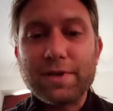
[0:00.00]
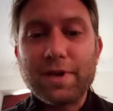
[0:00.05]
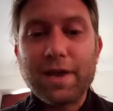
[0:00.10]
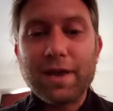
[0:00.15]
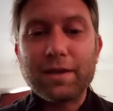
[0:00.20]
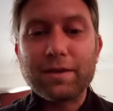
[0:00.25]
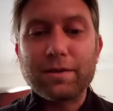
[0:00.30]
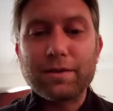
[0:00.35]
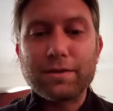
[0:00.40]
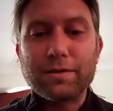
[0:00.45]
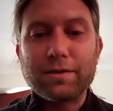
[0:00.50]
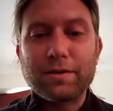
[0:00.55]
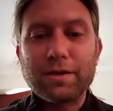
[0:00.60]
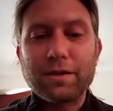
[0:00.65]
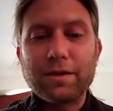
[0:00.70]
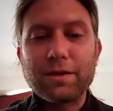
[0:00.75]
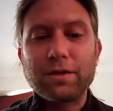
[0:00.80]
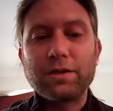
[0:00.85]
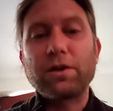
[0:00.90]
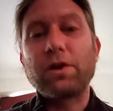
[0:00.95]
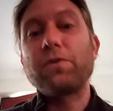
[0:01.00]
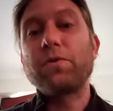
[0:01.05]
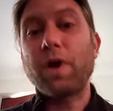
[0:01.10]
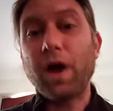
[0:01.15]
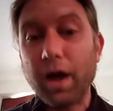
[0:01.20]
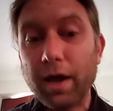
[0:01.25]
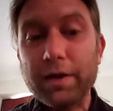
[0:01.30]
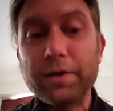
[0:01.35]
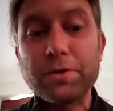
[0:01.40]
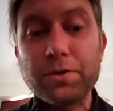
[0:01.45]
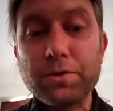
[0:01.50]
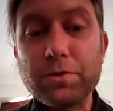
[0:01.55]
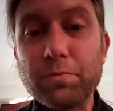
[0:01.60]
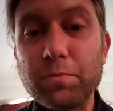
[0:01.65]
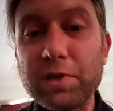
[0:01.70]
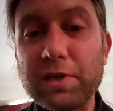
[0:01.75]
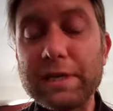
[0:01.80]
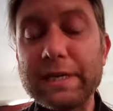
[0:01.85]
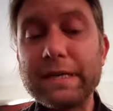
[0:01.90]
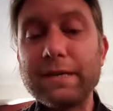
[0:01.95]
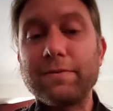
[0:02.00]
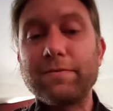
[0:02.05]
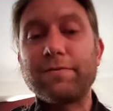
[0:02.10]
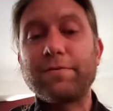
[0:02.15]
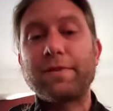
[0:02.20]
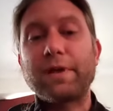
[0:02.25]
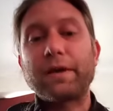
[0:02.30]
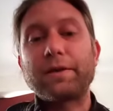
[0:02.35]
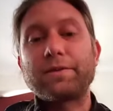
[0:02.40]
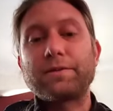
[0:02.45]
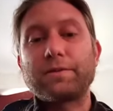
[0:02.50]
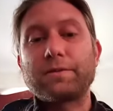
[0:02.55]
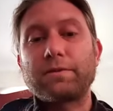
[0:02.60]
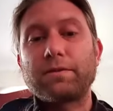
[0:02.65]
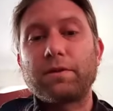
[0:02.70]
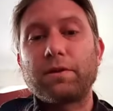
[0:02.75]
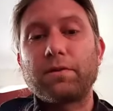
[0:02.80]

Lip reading: And, you know, I do believe that